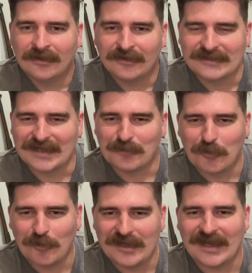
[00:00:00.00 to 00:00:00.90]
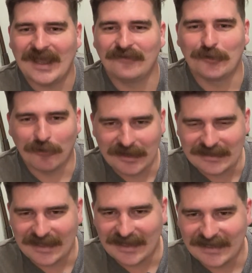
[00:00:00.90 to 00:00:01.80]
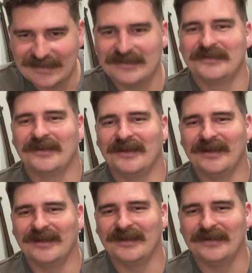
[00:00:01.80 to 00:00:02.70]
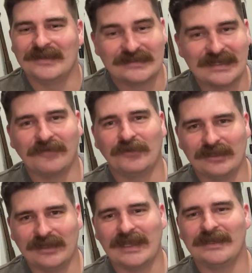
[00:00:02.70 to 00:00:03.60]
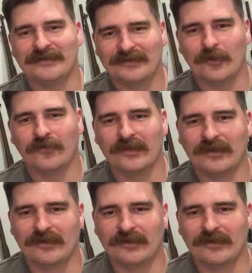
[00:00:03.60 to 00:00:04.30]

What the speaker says: Tim Green, have a great night. It's definitely late over there in